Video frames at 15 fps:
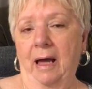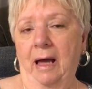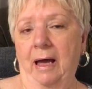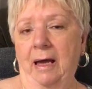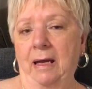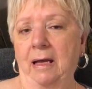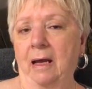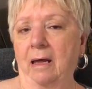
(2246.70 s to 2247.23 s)

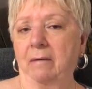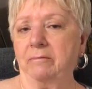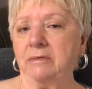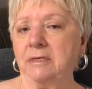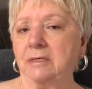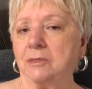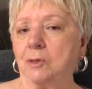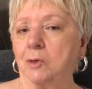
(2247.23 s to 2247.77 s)
he loves
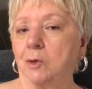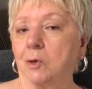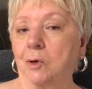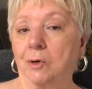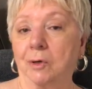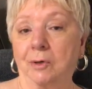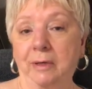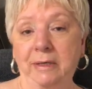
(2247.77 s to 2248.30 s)
his little
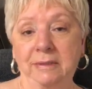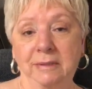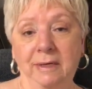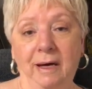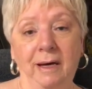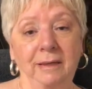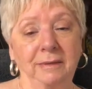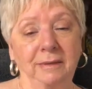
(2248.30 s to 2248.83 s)
girl. He's
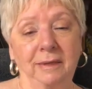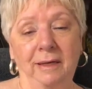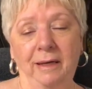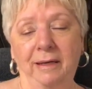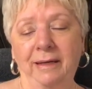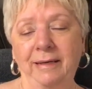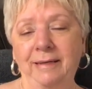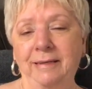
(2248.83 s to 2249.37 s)
got
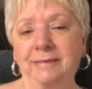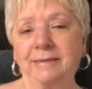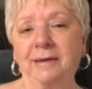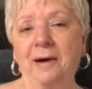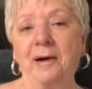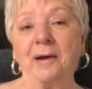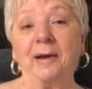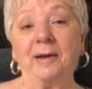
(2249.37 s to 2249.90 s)

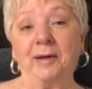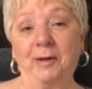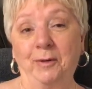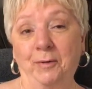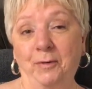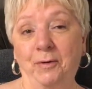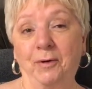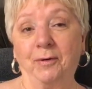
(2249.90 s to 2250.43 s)
a little
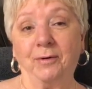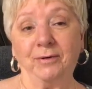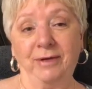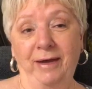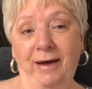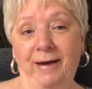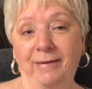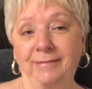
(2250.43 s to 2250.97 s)
girl,
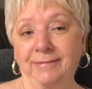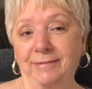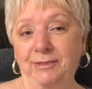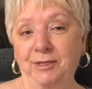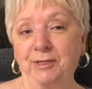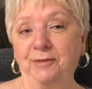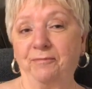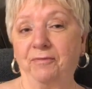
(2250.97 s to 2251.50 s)
yeah.
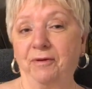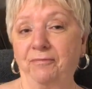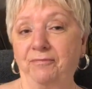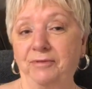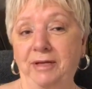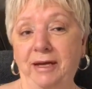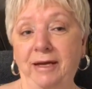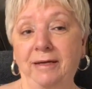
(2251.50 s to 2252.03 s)
She's
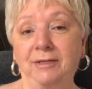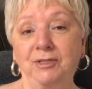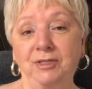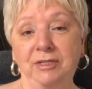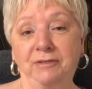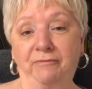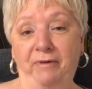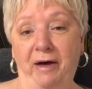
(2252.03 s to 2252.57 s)
15 and
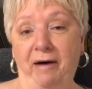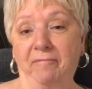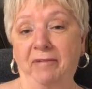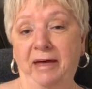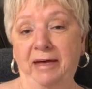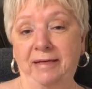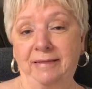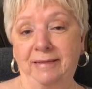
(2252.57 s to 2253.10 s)
she's
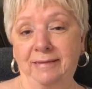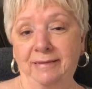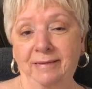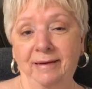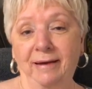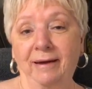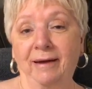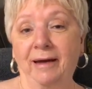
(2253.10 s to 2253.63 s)
5'8",
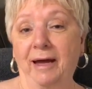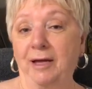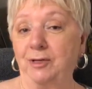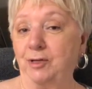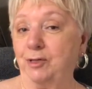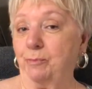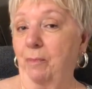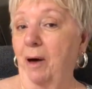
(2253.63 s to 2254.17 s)
and
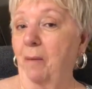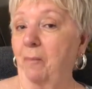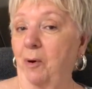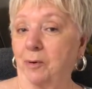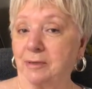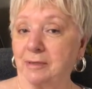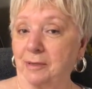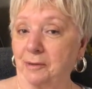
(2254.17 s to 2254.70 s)
she's
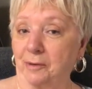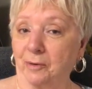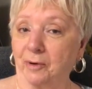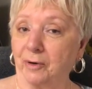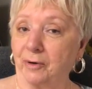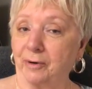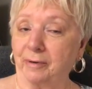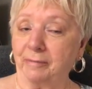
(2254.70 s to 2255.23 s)
Mama's little
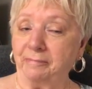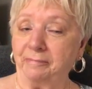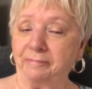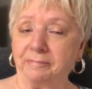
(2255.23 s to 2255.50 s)
girl.